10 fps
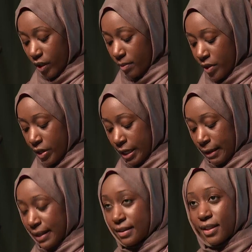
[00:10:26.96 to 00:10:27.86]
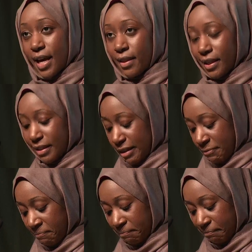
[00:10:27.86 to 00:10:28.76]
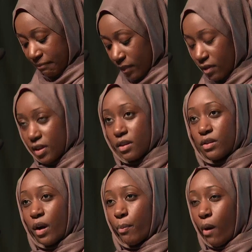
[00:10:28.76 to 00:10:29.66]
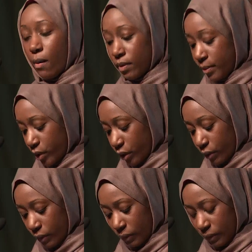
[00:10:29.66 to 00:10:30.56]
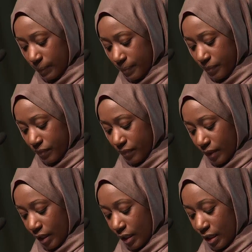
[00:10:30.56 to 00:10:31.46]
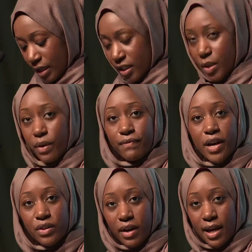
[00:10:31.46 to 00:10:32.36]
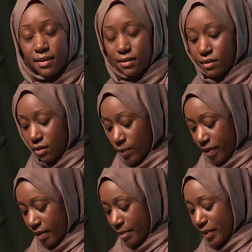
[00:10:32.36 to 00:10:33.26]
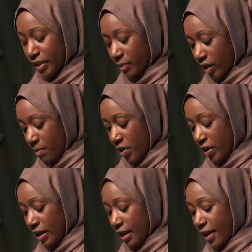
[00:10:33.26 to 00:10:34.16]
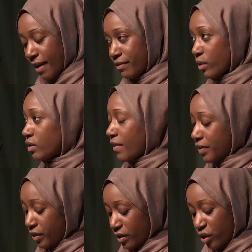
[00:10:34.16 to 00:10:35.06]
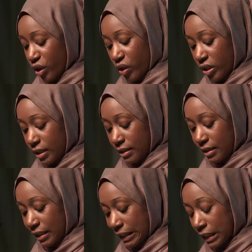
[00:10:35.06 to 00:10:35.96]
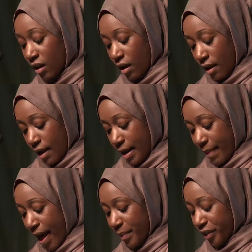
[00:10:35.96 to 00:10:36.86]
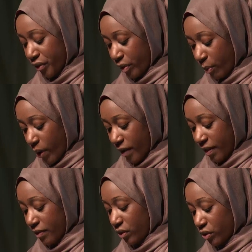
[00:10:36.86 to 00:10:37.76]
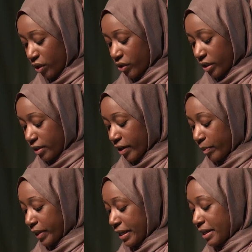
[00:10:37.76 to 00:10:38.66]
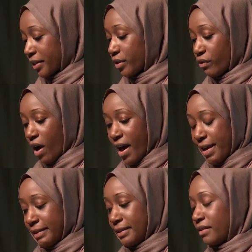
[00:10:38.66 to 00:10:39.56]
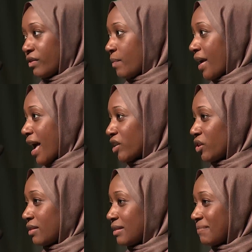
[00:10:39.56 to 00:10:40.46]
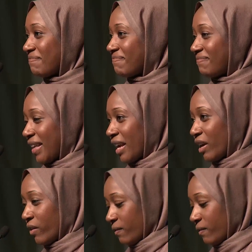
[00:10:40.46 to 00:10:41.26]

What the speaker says: community and say, listen, this is our problem too. So we fundraised within the Muslim community and gave those funds to the churches, and I'm happy to report that those churches are beginning to rise from the ashes. Thank you.